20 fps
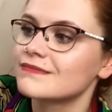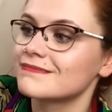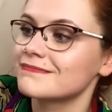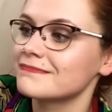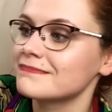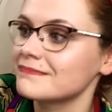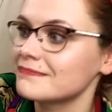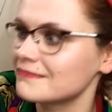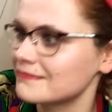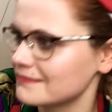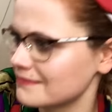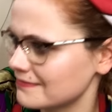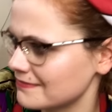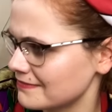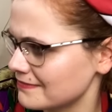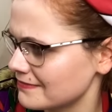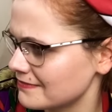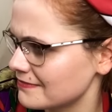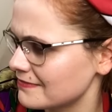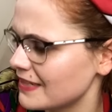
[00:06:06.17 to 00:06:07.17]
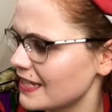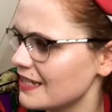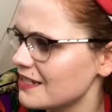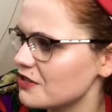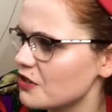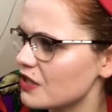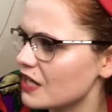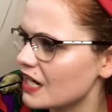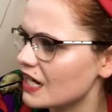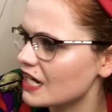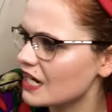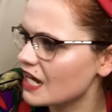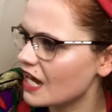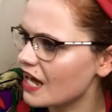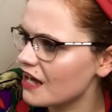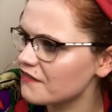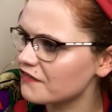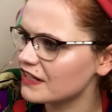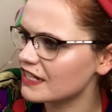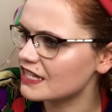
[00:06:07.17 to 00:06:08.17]
Mmm, he's got a
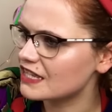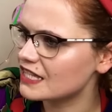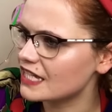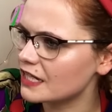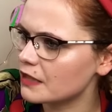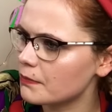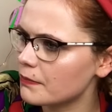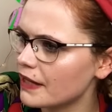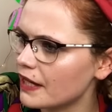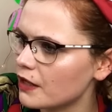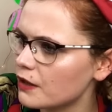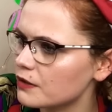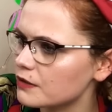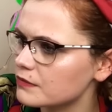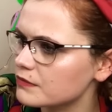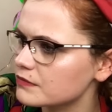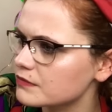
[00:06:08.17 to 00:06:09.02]
lovely thick belt.